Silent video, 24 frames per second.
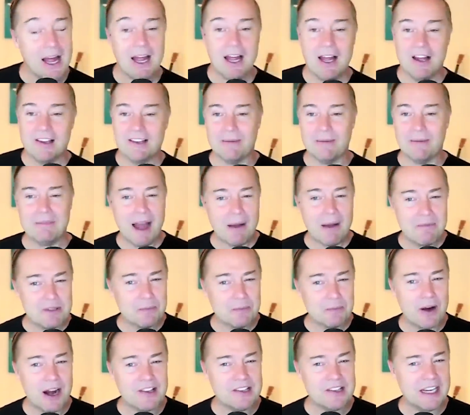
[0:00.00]
sometimes a
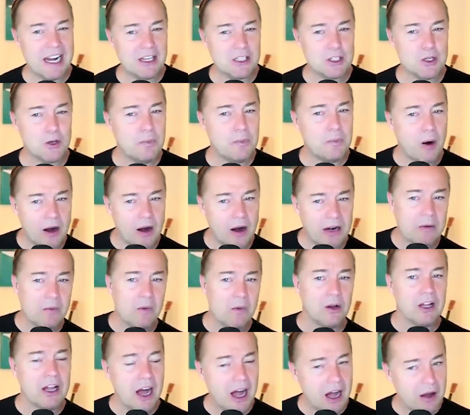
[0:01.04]
presidential pardon
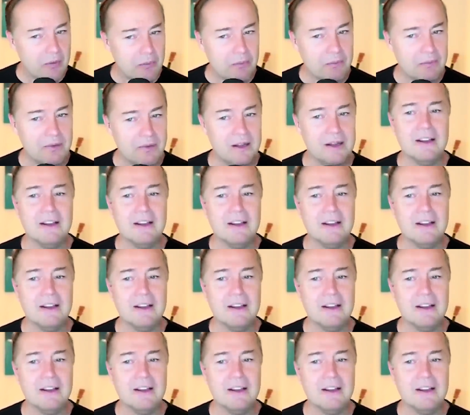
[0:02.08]
will come